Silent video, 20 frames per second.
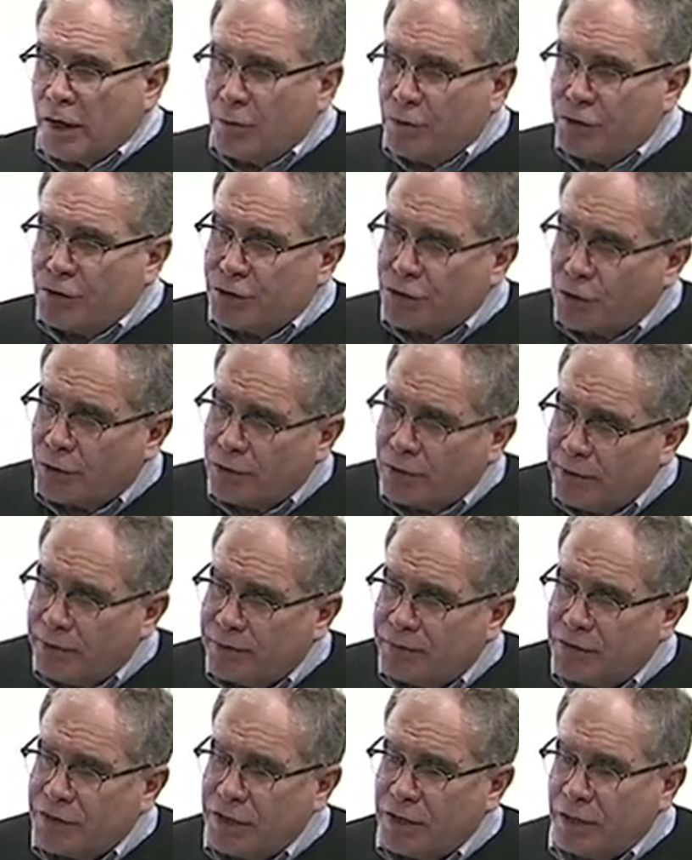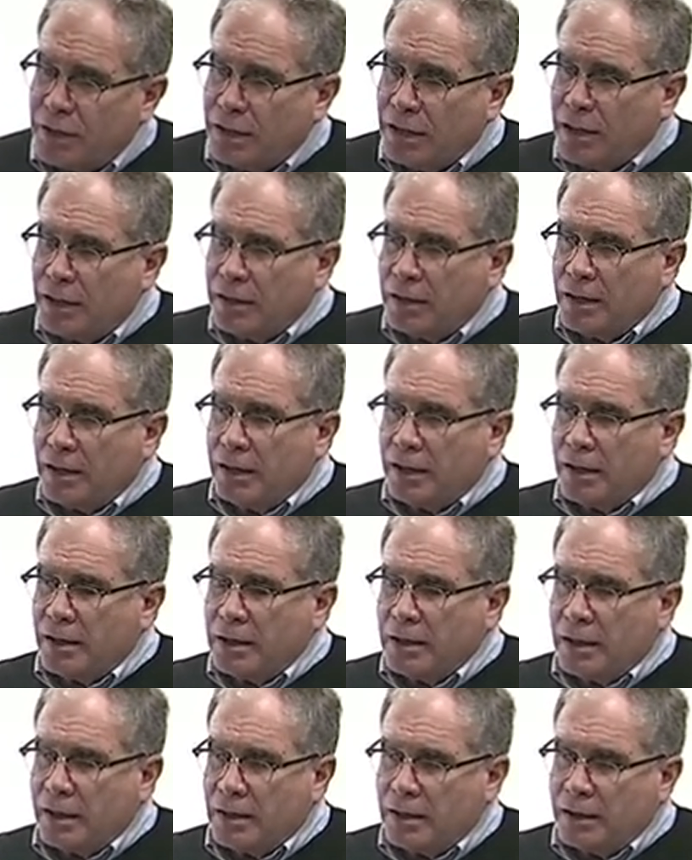We certainly have seen in,
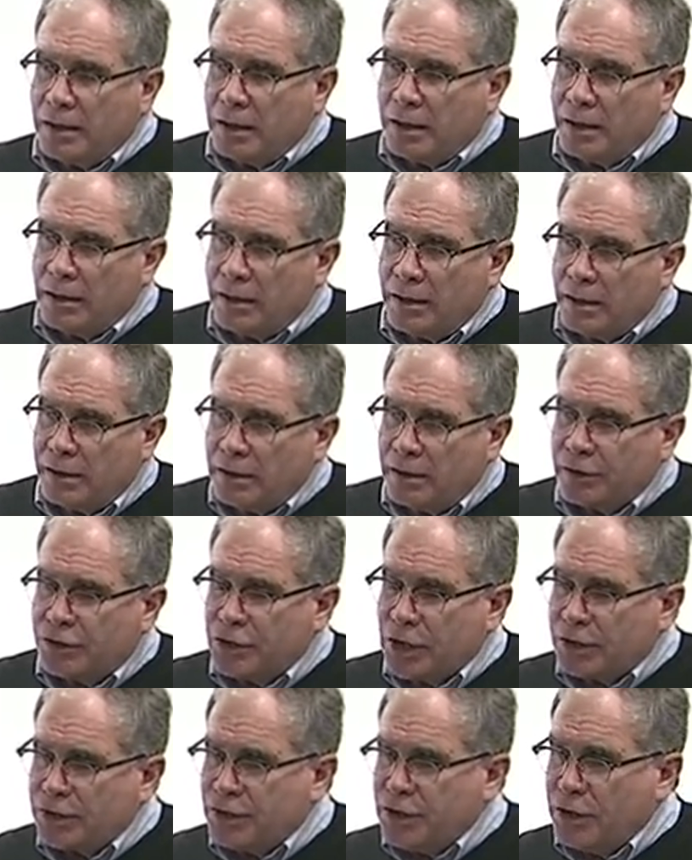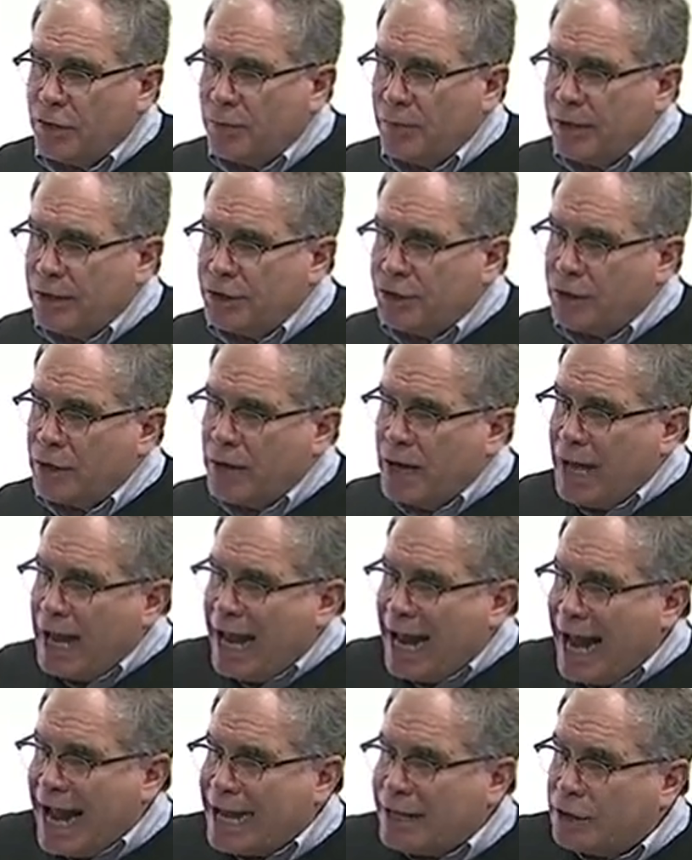in, in, in the Chechnya region
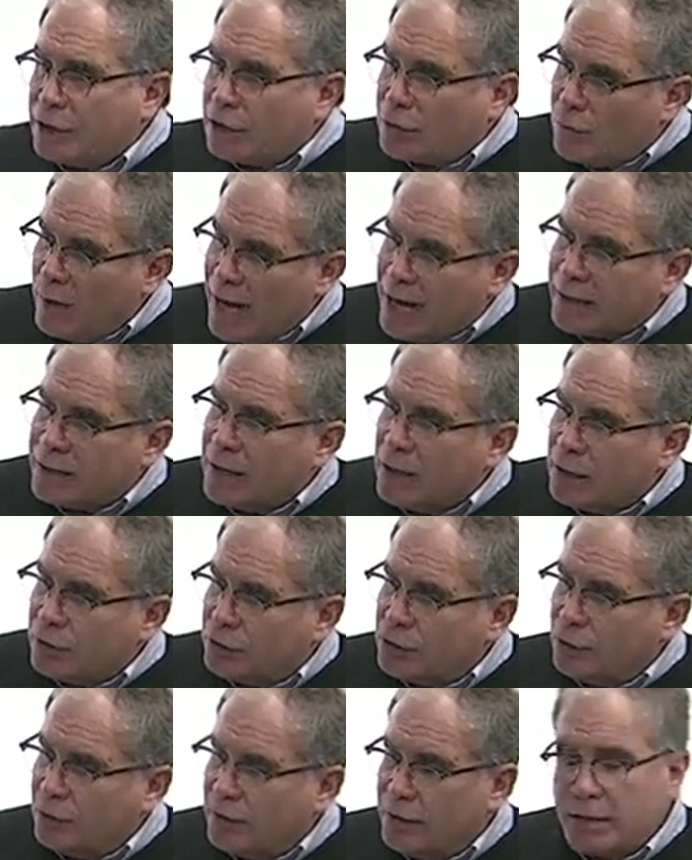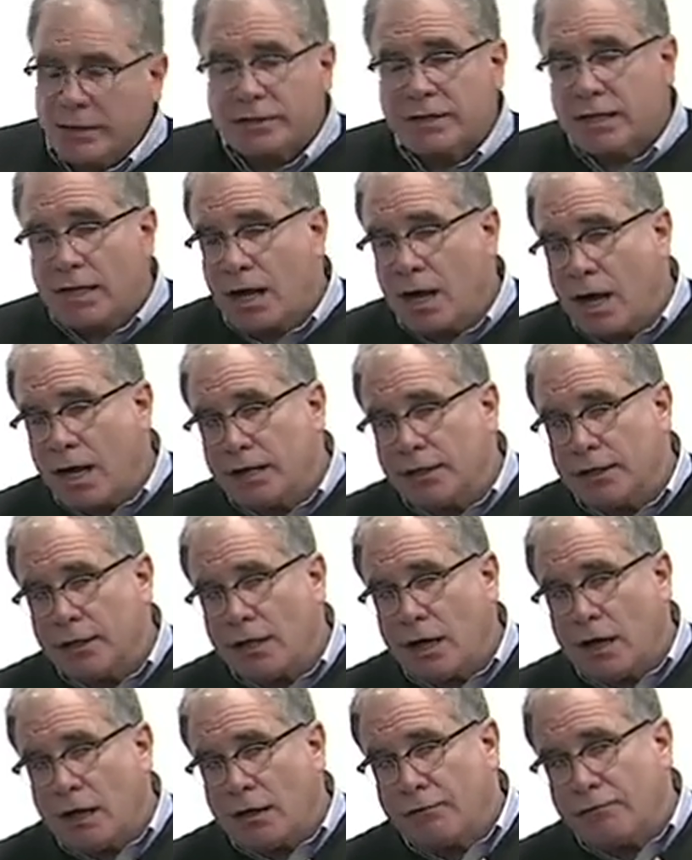a threat to this kind
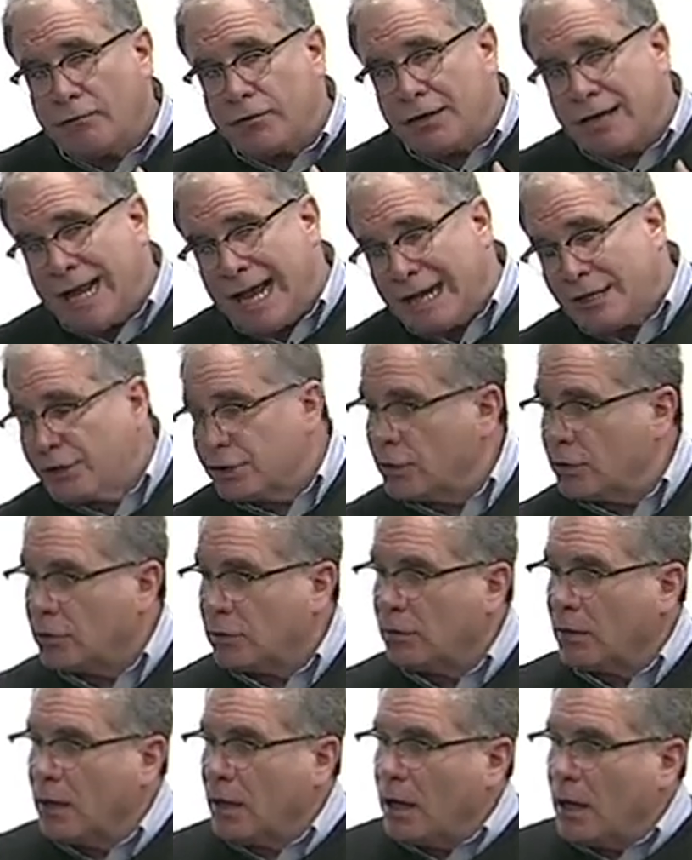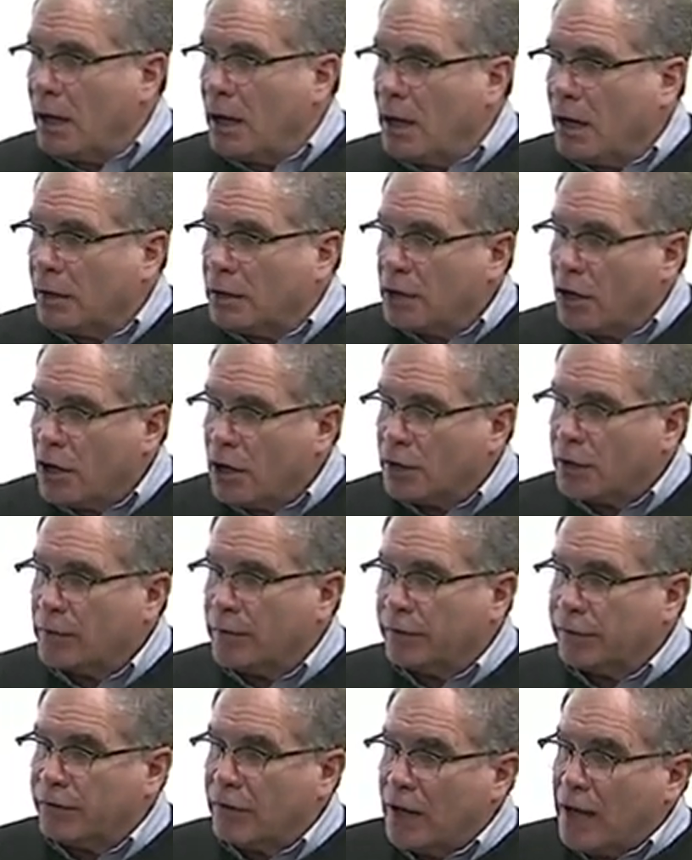of national uh,
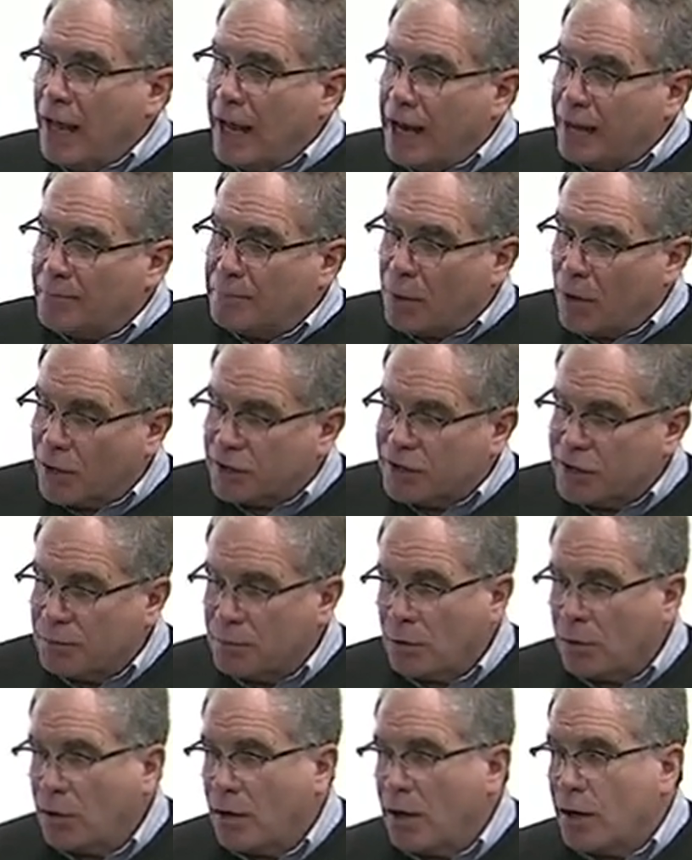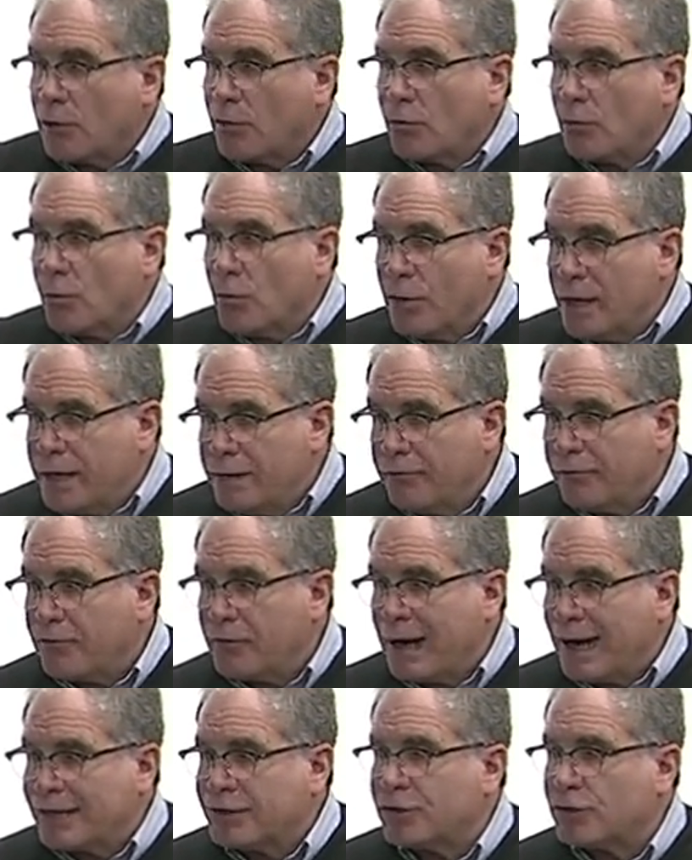congruence, a possible
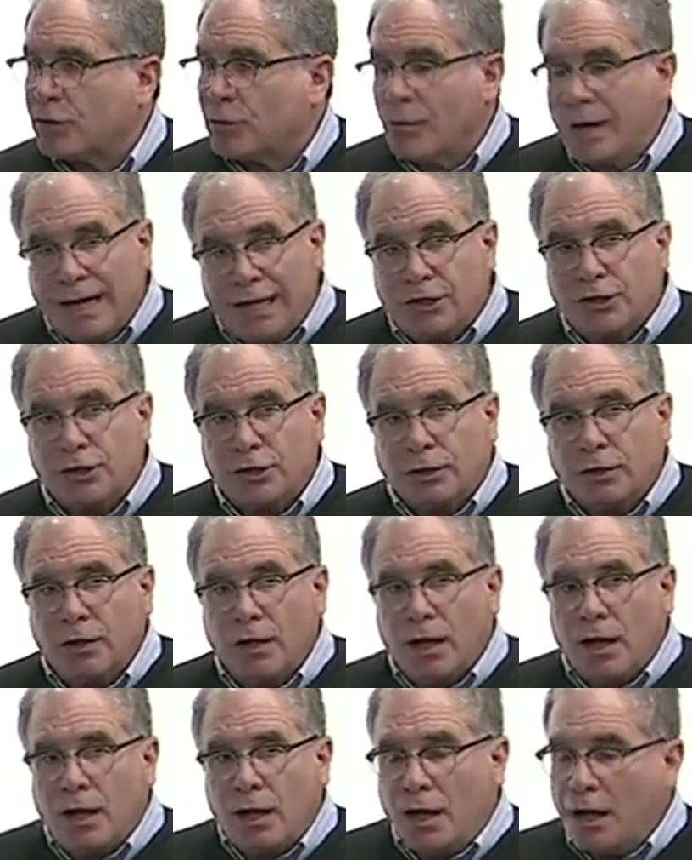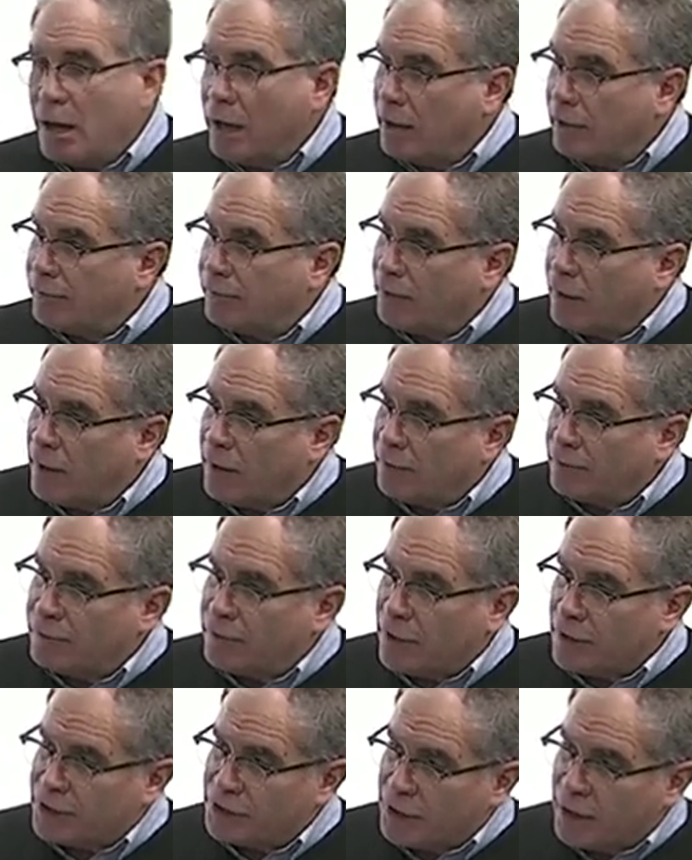refracturation of,
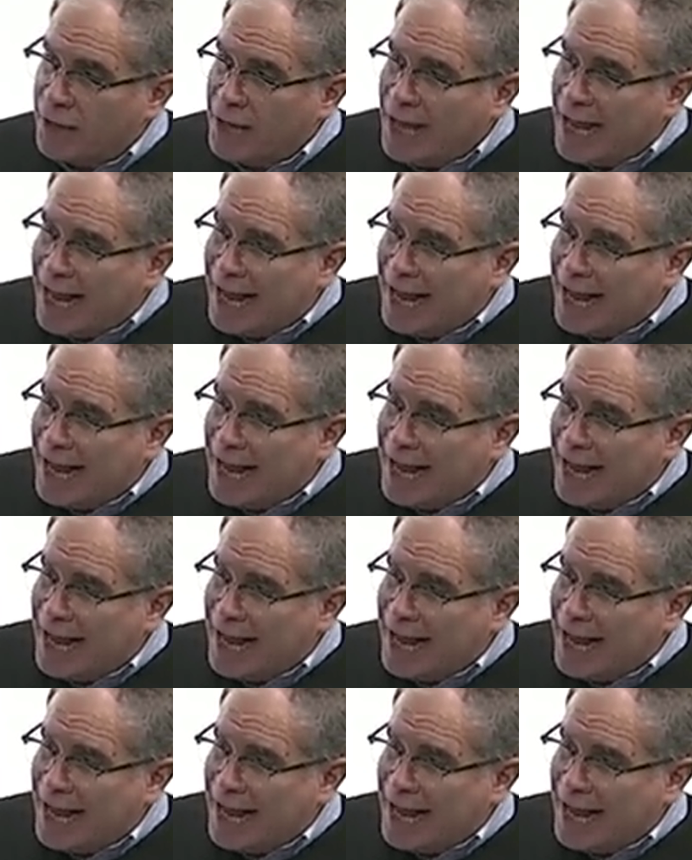of Russia.